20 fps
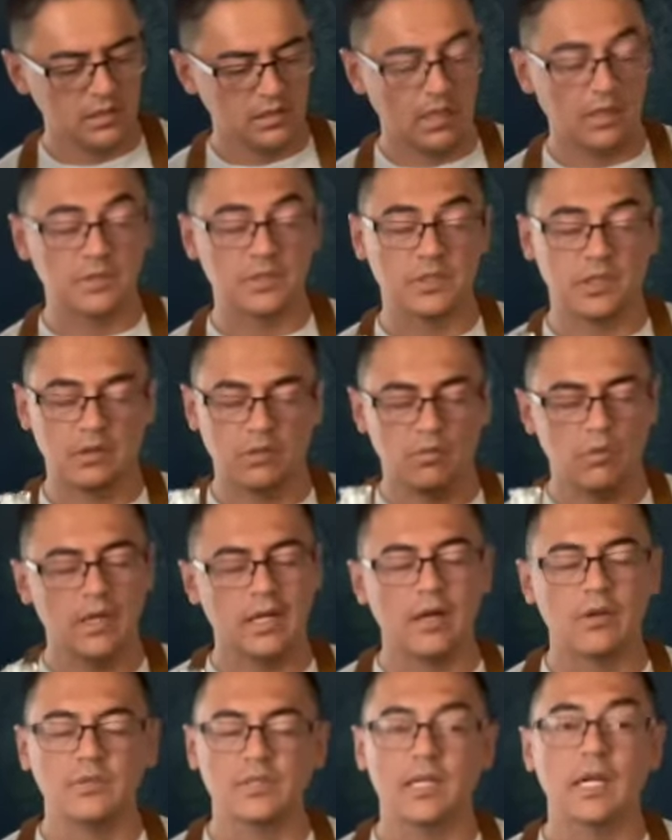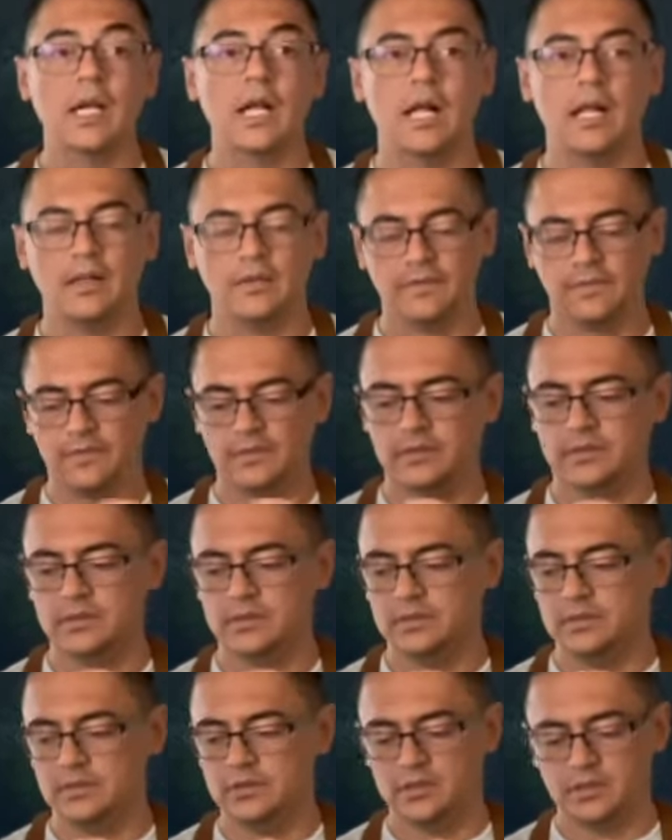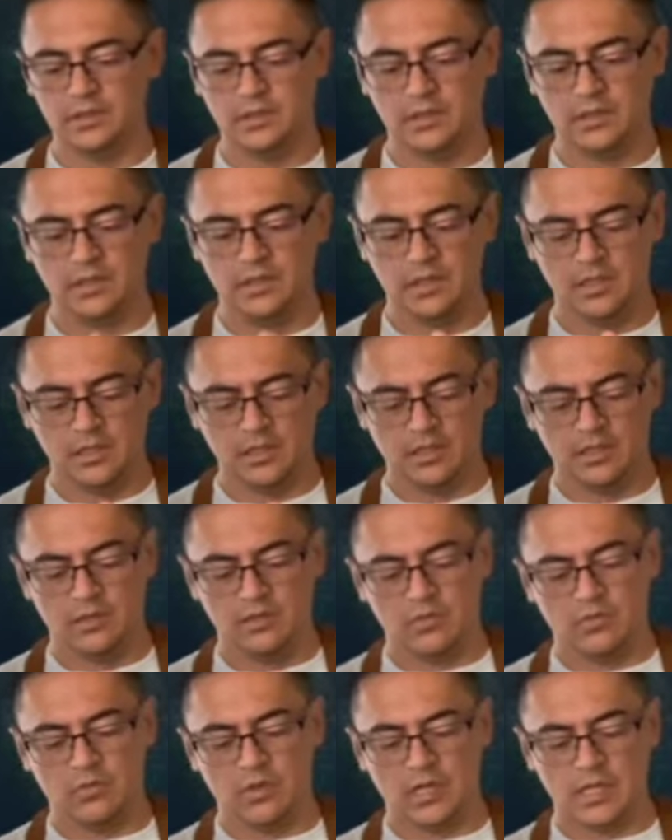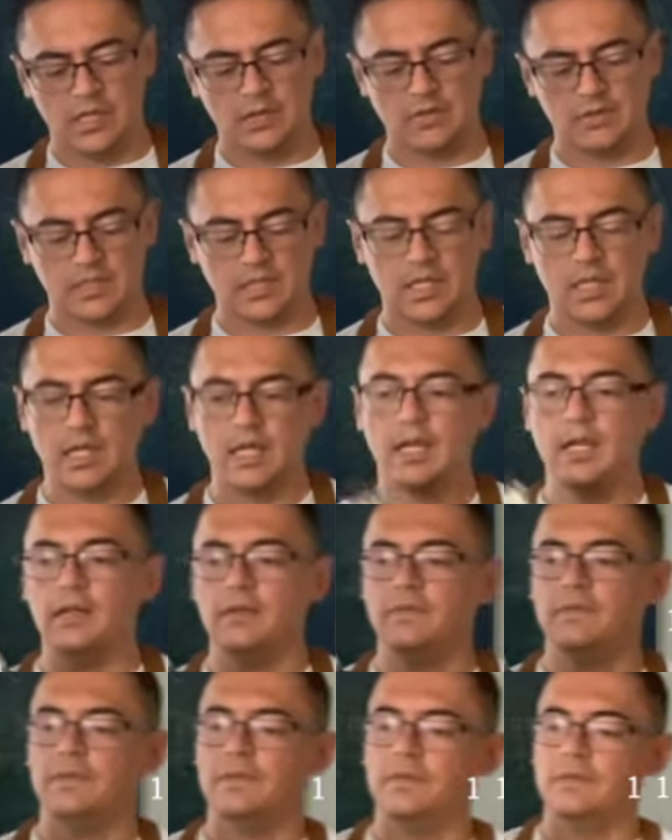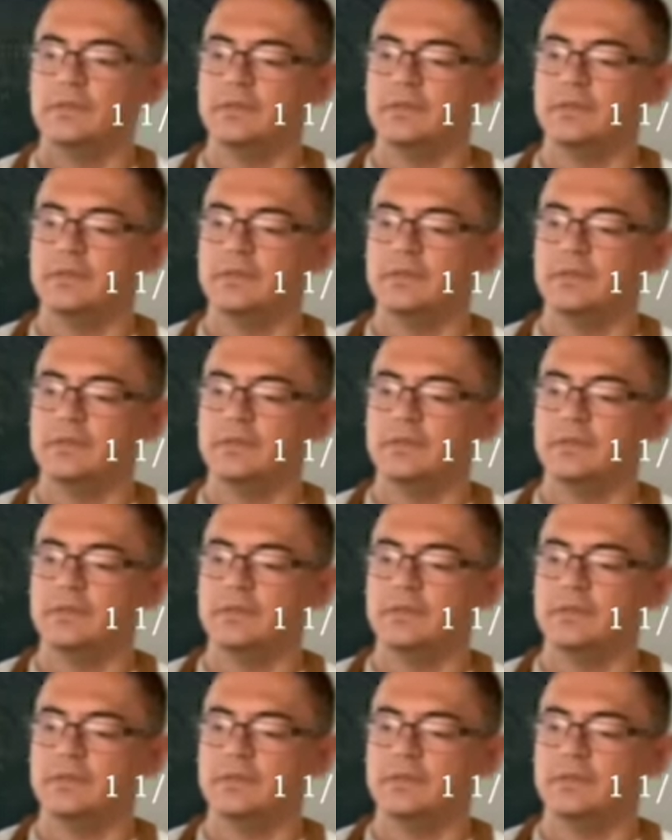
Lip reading: I'm sorry, 1 ounce and a half. 1 ounce and a half.